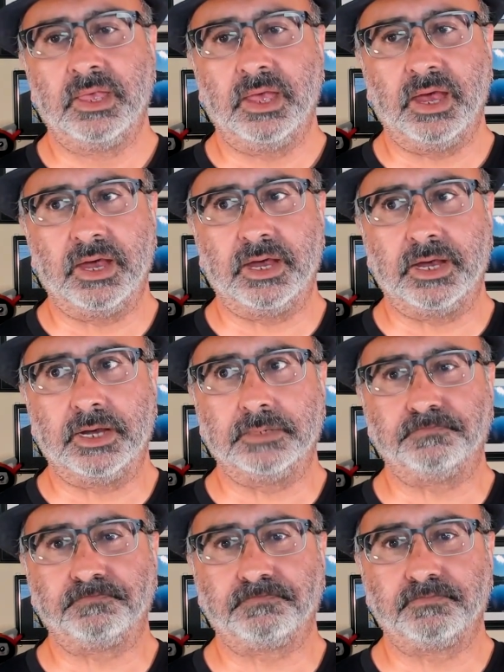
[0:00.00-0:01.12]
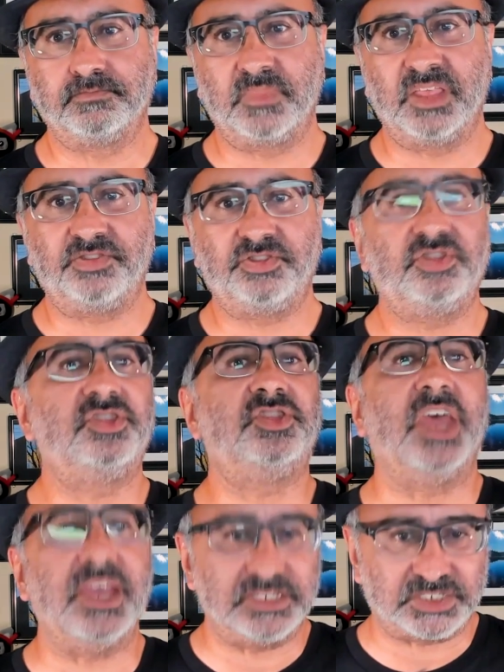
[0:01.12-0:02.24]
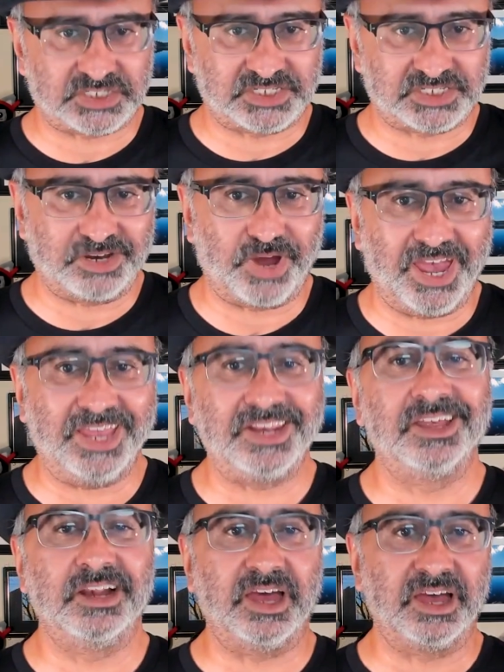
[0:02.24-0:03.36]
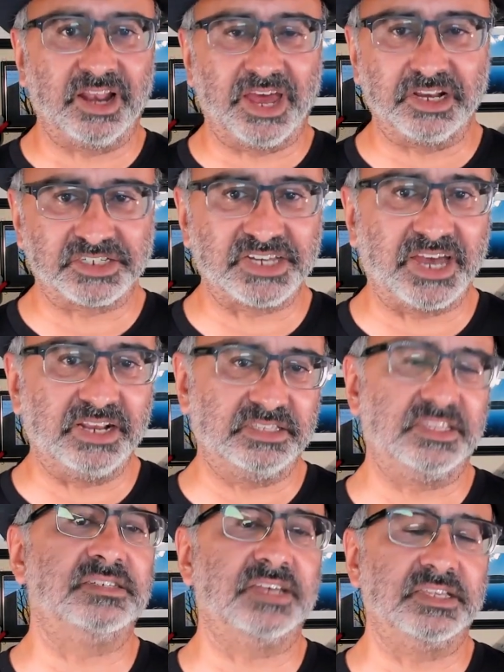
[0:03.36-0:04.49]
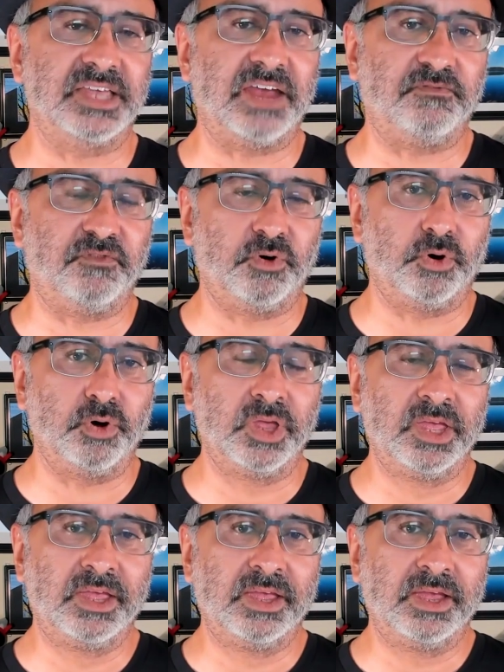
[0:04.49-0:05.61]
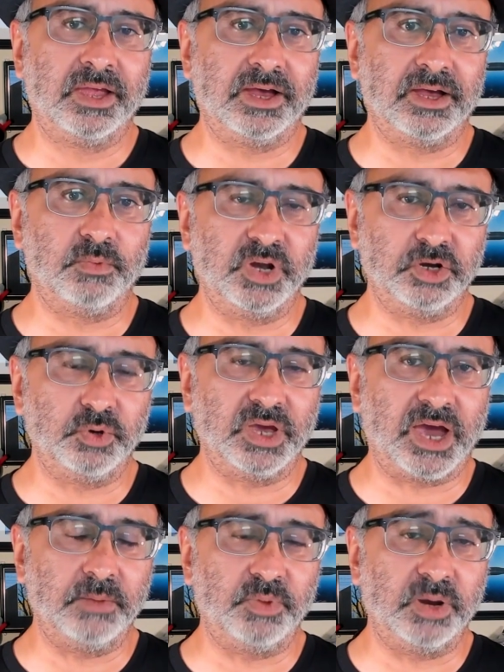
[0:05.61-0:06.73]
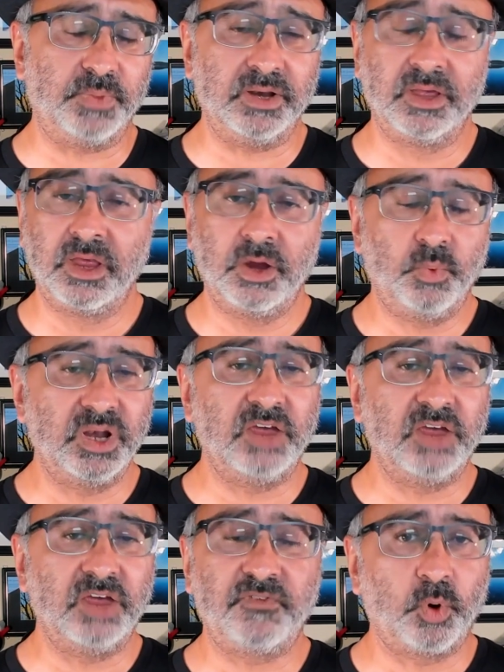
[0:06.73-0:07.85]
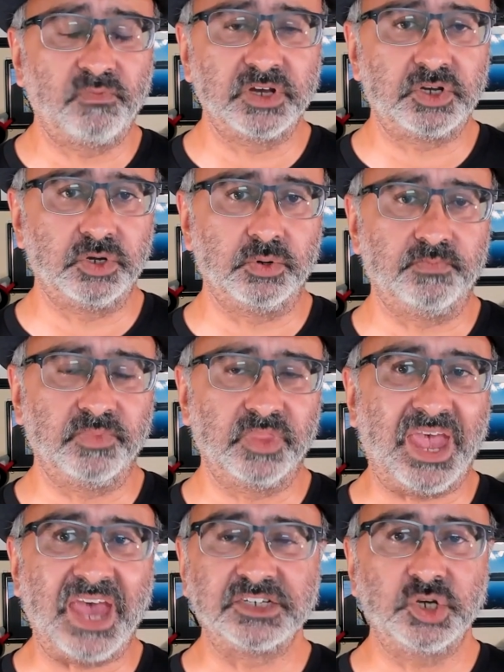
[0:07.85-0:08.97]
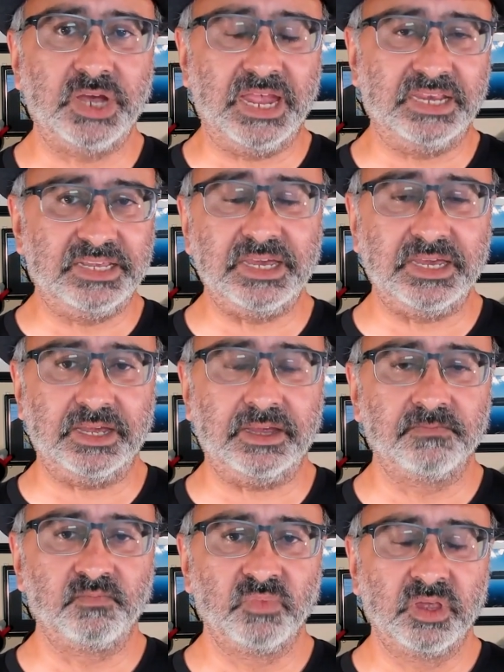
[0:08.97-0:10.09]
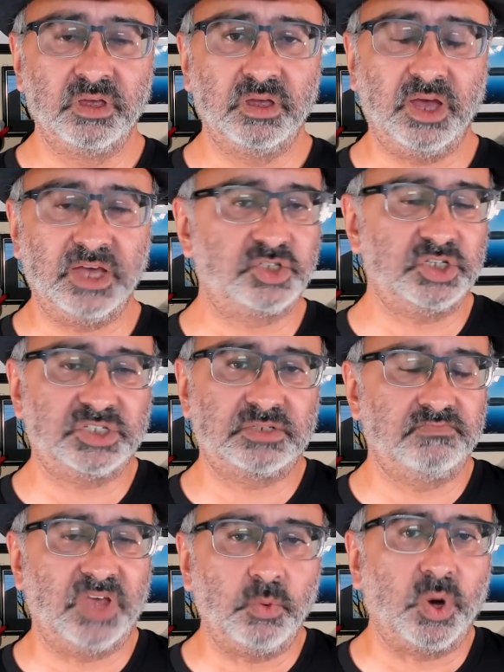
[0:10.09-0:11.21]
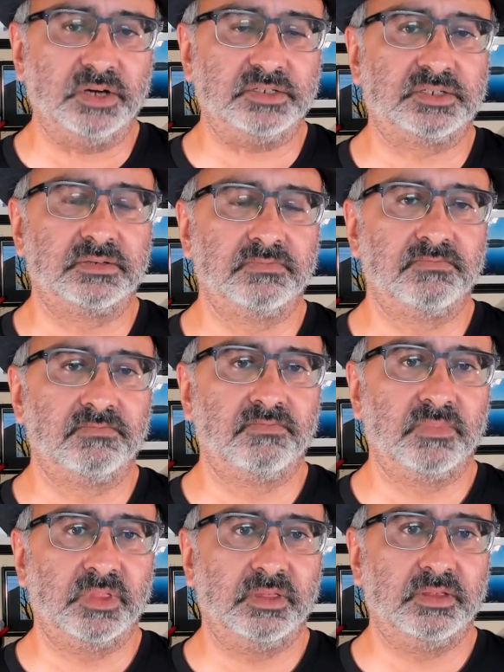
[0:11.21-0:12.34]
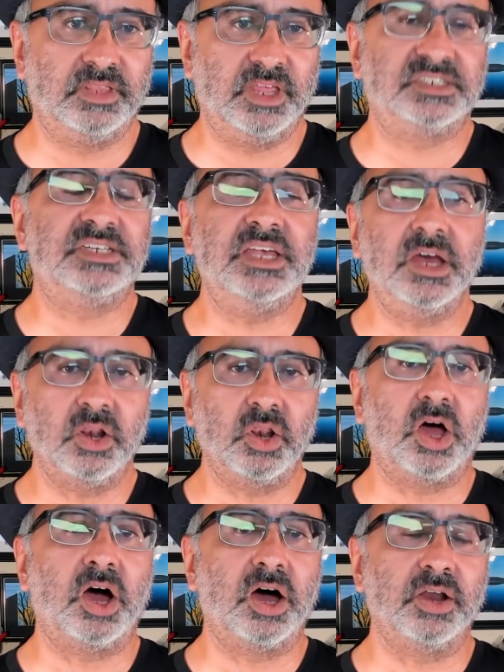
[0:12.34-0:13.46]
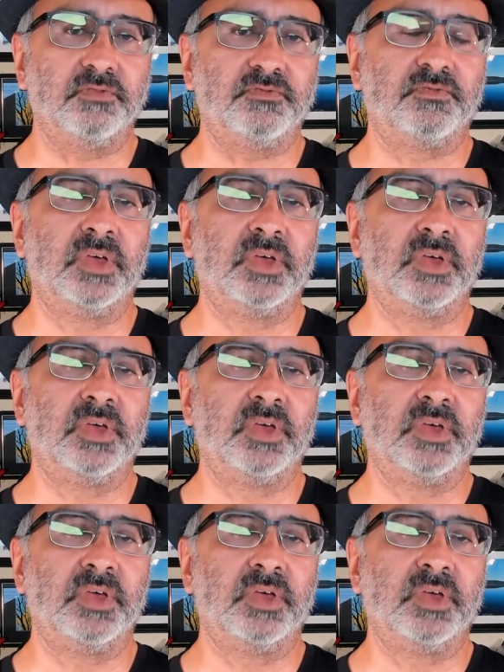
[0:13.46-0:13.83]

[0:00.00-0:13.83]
uh, things, right? Line of sight and things like that for when you're doing hybrid. But when they flip over to Azure AD, it works. They see a lot of